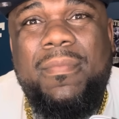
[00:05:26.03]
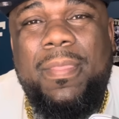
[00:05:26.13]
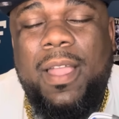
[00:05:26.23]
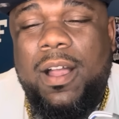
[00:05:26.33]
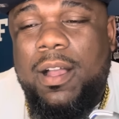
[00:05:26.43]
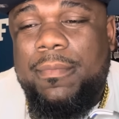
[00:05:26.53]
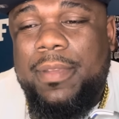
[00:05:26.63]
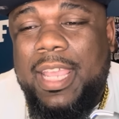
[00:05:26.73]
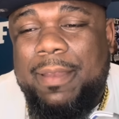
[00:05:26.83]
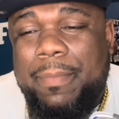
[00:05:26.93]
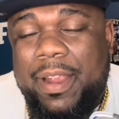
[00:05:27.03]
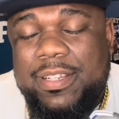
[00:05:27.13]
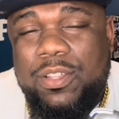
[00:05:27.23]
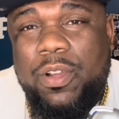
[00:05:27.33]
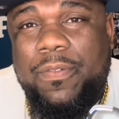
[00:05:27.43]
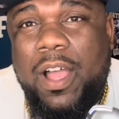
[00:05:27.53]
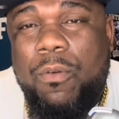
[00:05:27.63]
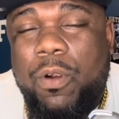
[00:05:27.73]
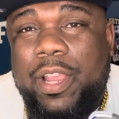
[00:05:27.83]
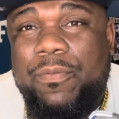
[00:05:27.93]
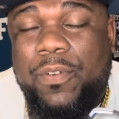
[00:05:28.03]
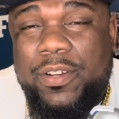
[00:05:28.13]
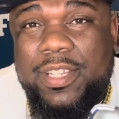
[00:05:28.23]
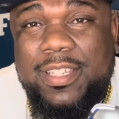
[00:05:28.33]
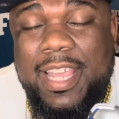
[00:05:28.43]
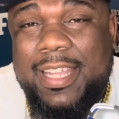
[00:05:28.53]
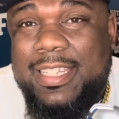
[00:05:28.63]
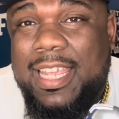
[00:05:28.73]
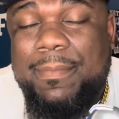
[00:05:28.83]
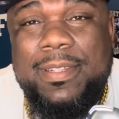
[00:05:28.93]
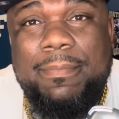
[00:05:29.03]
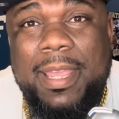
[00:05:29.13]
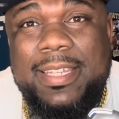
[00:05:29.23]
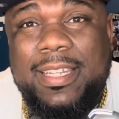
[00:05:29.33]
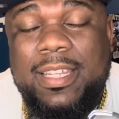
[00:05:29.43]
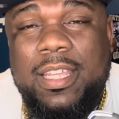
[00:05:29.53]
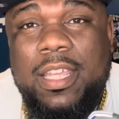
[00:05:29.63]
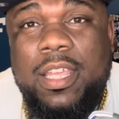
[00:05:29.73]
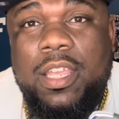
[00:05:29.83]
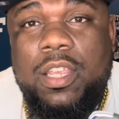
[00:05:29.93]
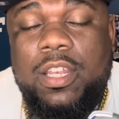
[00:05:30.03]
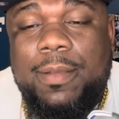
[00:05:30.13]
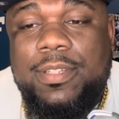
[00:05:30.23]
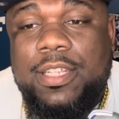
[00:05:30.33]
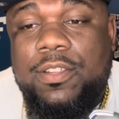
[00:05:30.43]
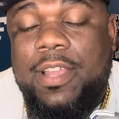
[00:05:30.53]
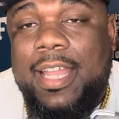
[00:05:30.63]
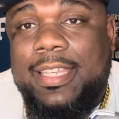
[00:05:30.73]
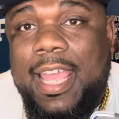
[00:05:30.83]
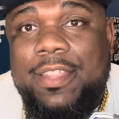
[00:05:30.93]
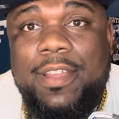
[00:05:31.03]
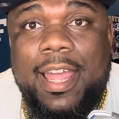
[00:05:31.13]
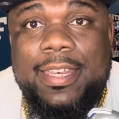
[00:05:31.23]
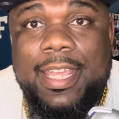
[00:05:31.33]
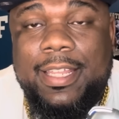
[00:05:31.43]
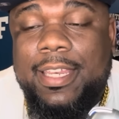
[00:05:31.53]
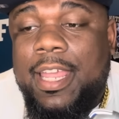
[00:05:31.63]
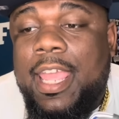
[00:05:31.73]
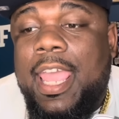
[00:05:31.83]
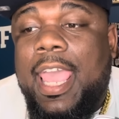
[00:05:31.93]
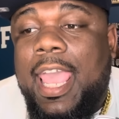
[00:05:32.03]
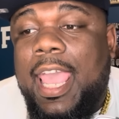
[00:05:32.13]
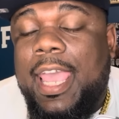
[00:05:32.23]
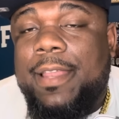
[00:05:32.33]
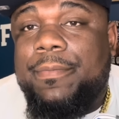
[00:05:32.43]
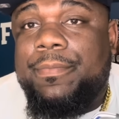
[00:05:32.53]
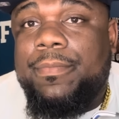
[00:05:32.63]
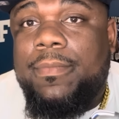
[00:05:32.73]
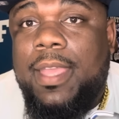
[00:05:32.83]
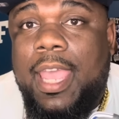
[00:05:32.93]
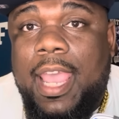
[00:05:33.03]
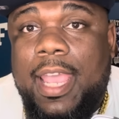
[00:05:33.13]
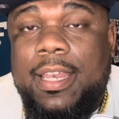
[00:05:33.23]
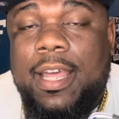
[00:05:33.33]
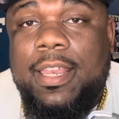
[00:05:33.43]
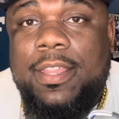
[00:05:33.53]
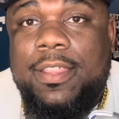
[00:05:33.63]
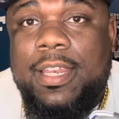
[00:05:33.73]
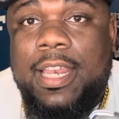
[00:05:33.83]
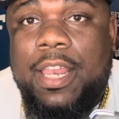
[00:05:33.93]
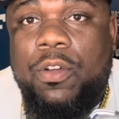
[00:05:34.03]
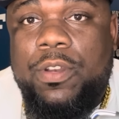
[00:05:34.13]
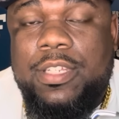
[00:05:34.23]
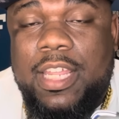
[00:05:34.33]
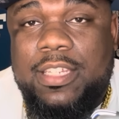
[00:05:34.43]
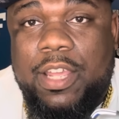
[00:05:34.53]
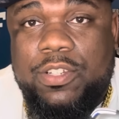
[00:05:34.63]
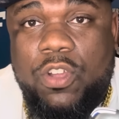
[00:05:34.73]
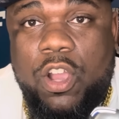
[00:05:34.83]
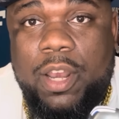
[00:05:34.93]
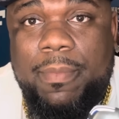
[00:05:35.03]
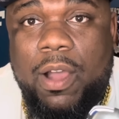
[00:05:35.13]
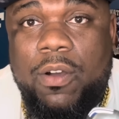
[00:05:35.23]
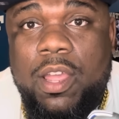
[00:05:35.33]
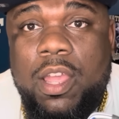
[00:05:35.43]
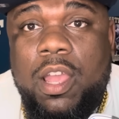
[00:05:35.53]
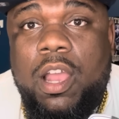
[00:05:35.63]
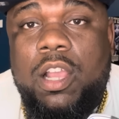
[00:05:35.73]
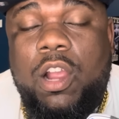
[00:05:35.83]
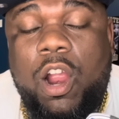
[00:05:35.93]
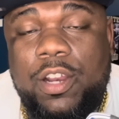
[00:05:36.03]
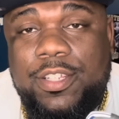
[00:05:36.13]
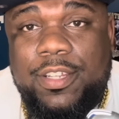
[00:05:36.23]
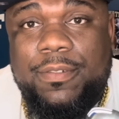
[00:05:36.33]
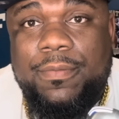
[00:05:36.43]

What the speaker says: And Marius Leofau working first and second team is amazing. You know what I'm saying? So you got that. You got Kneeland. And another thing that I noticed they was talking about Carson,